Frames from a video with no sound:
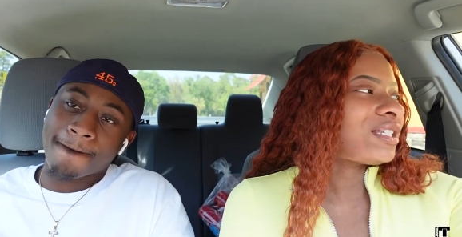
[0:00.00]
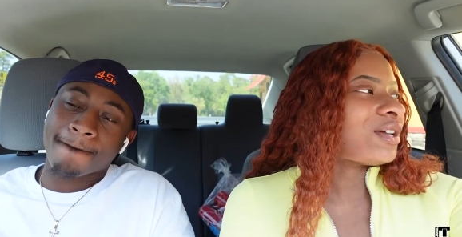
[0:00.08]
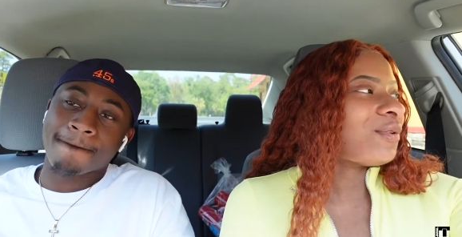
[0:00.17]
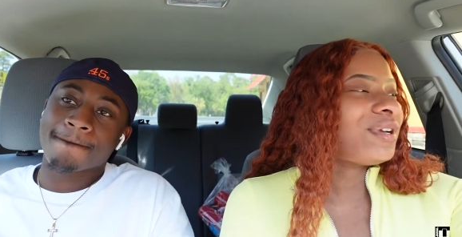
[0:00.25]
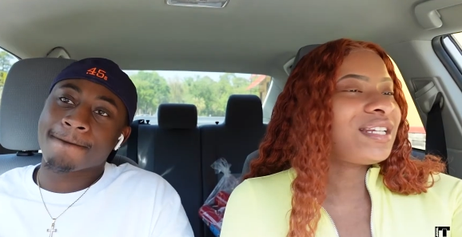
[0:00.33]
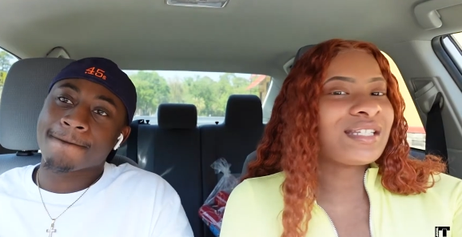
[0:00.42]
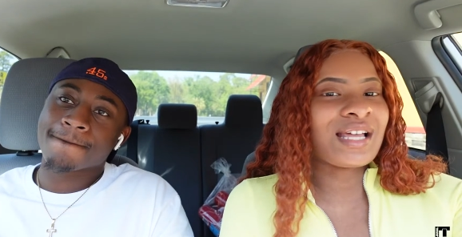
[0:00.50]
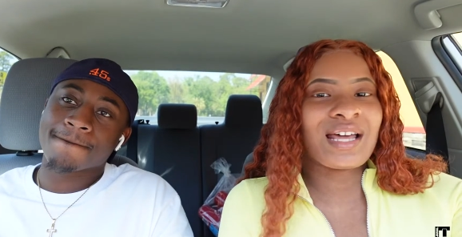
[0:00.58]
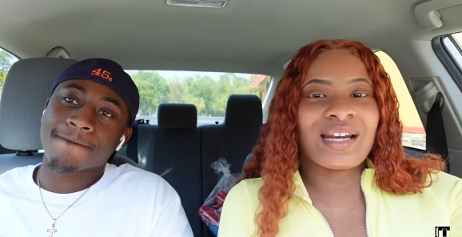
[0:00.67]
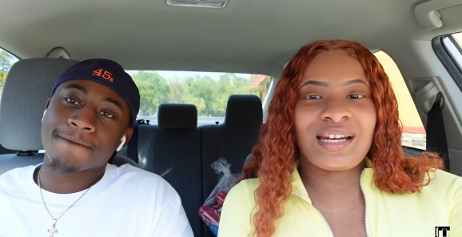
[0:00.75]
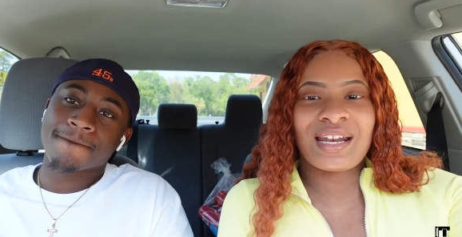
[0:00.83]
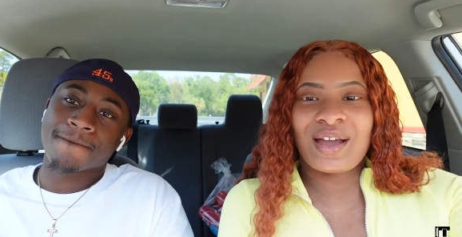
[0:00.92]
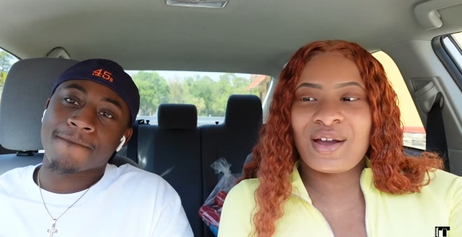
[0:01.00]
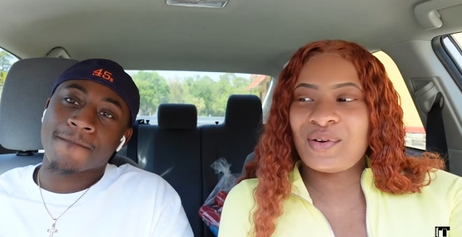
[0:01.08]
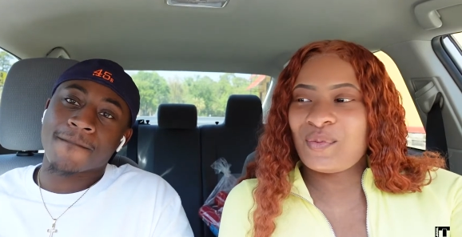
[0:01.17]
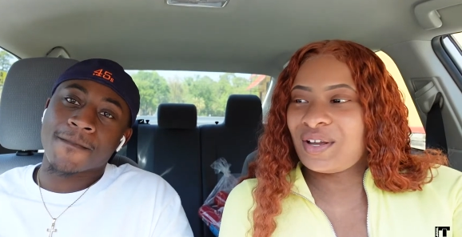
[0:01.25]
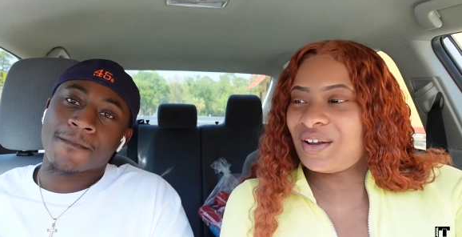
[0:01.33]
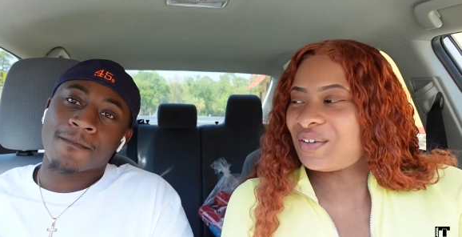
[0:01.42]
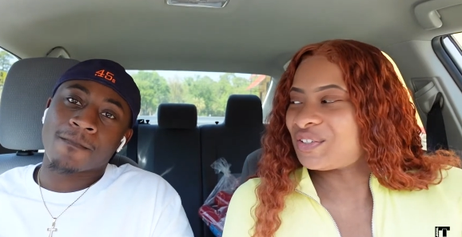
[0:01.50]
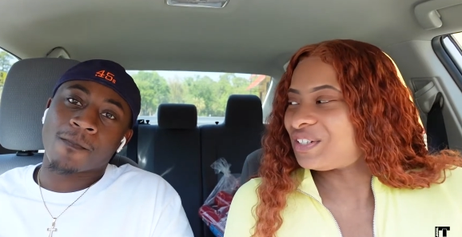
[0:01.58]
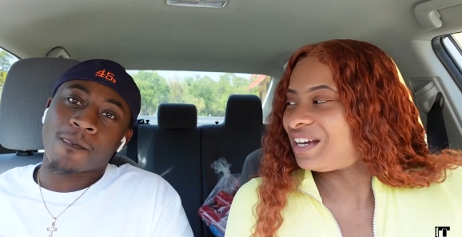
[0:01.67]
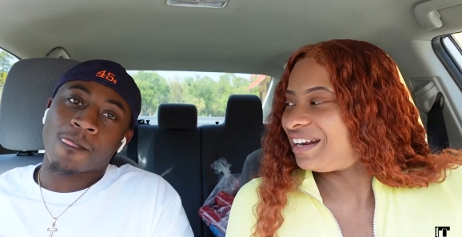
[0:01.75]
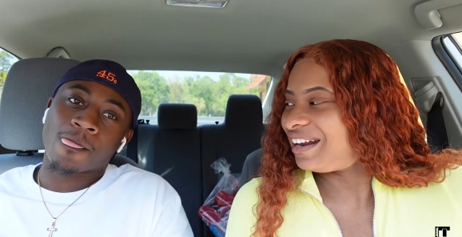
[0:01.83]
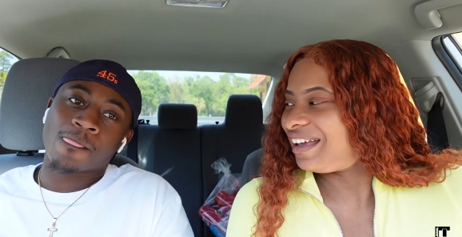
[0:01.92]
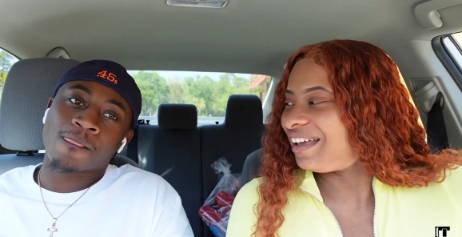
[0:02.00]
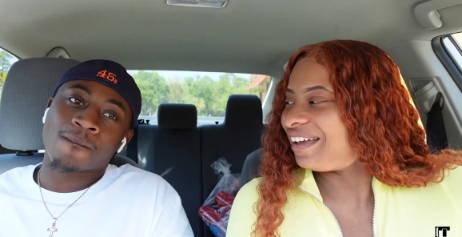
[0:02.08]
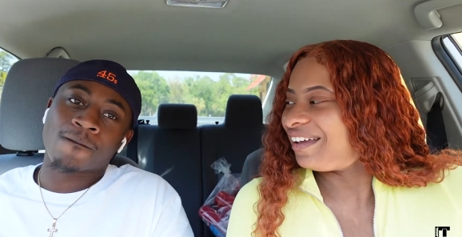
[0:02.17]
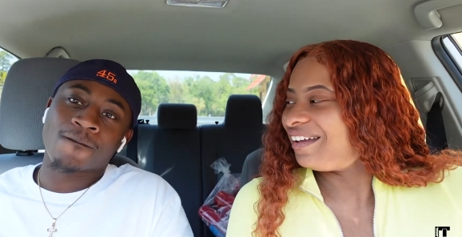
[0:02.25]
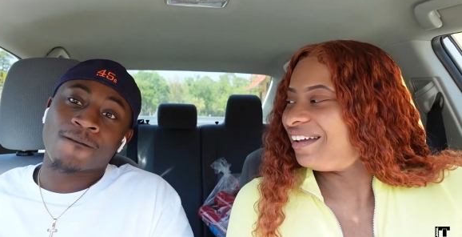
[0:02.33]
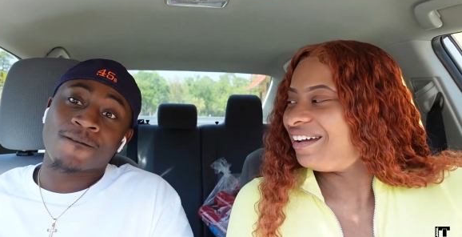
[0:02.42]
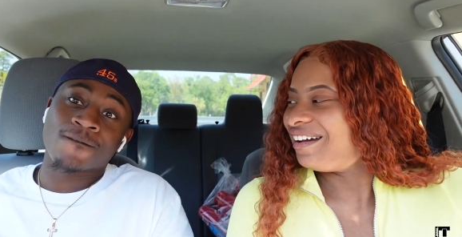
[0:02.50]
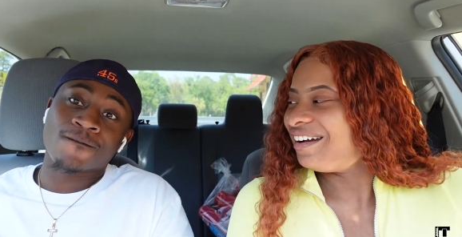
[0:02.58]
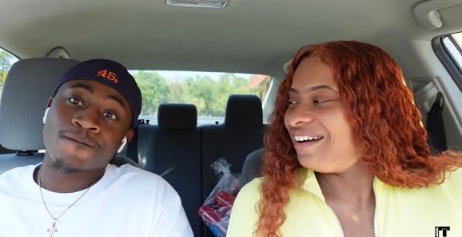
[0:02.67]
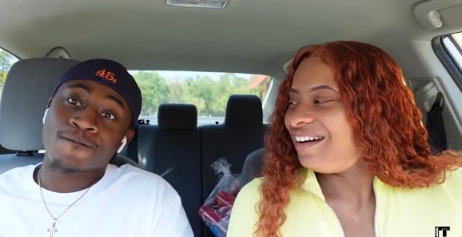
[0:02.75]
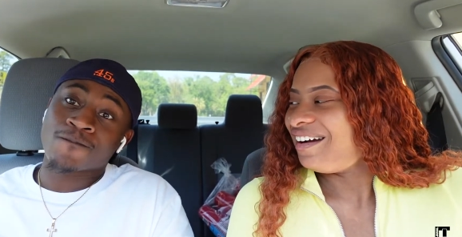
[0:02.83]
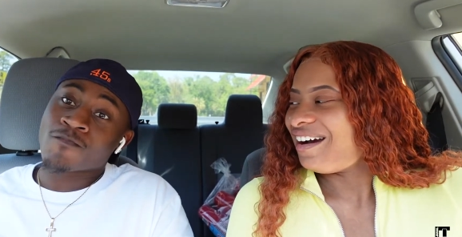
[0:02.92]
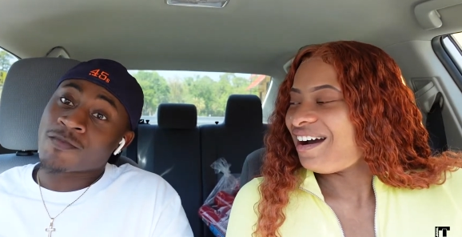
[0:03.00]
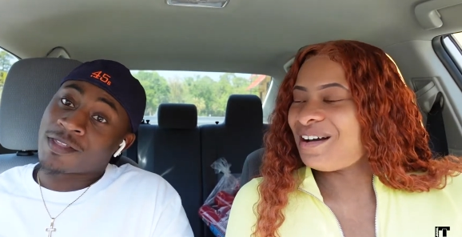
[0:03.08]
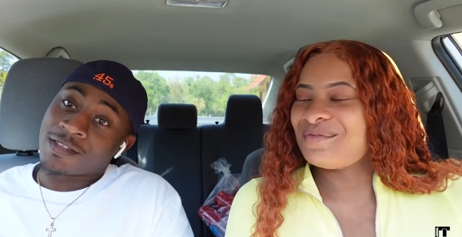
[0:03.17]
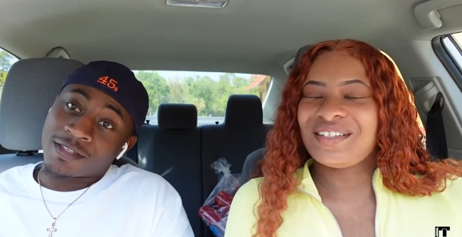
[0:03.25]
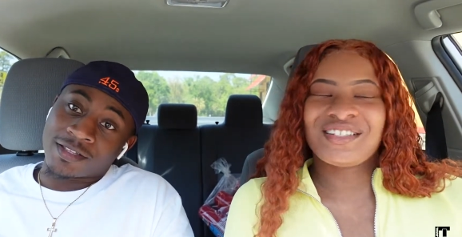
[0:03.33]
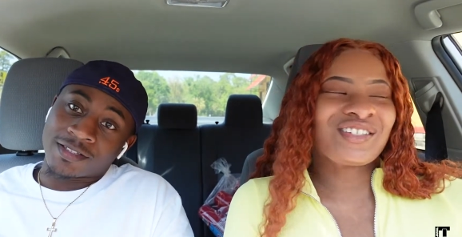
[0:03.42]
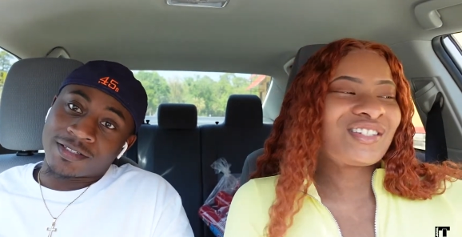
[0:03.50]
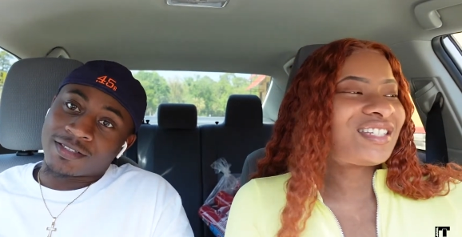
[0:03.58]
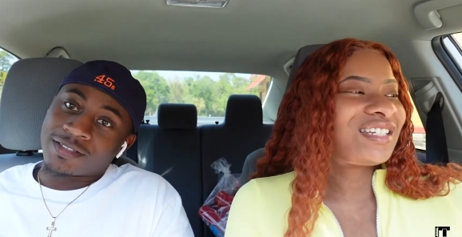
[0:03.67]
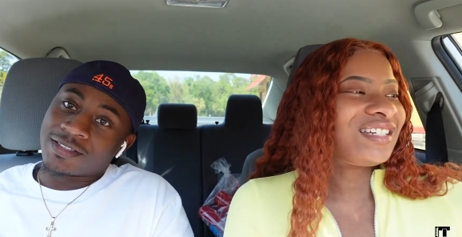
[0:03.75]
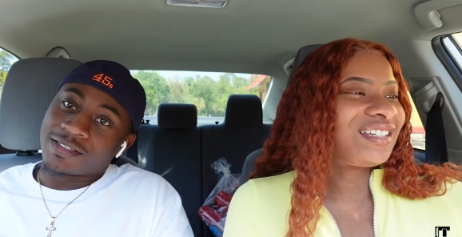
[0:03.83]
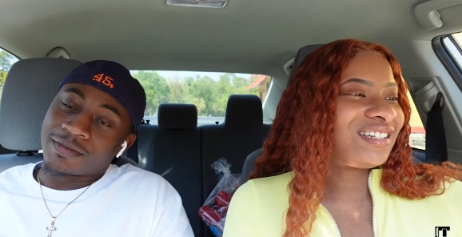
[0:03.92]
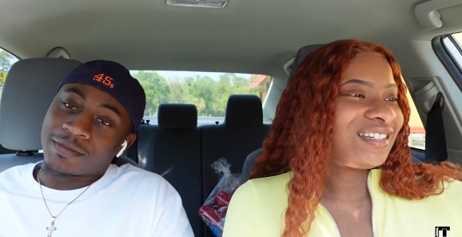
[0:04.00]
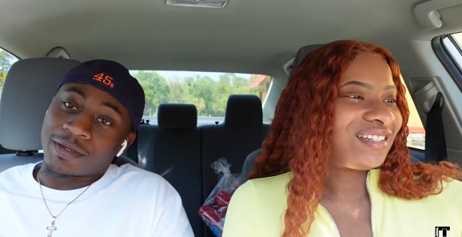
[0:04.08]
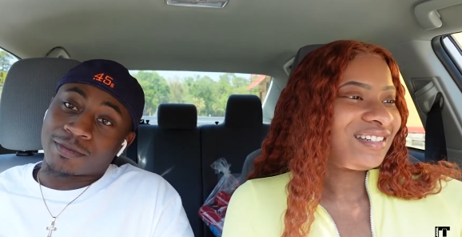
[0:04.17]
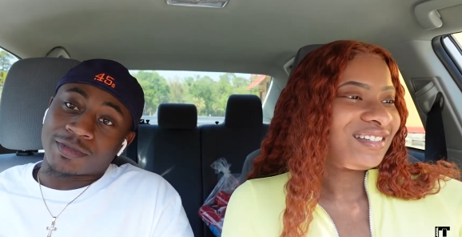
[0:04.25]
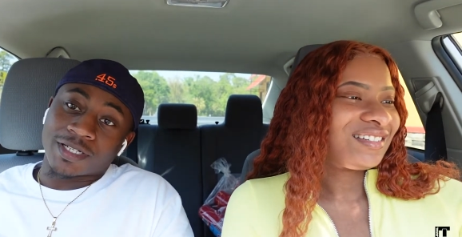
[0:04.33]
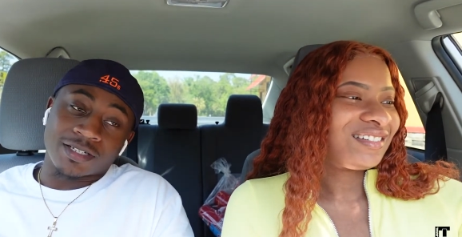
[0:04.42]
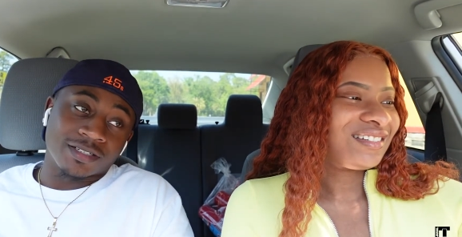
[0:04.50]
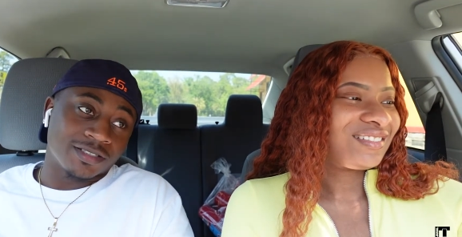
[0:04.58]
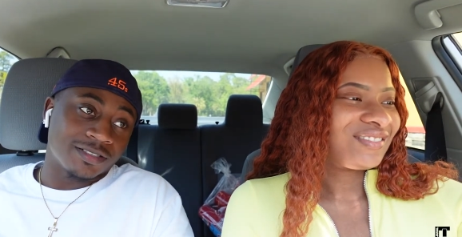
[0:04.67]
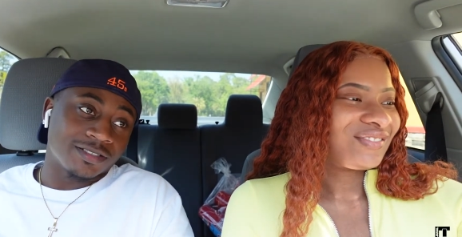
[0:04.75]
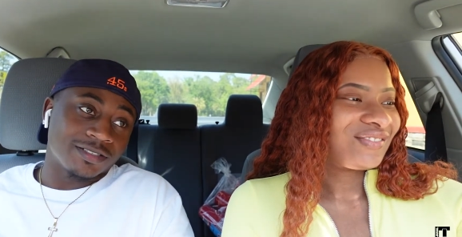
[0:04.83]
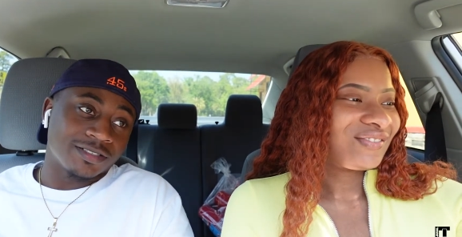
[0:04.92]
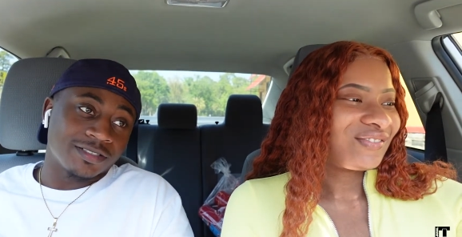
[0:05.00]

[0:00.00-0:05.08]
Speaker 1: So we decided that we gonna try that. I'm interested.
Speaker 2: I'm kind of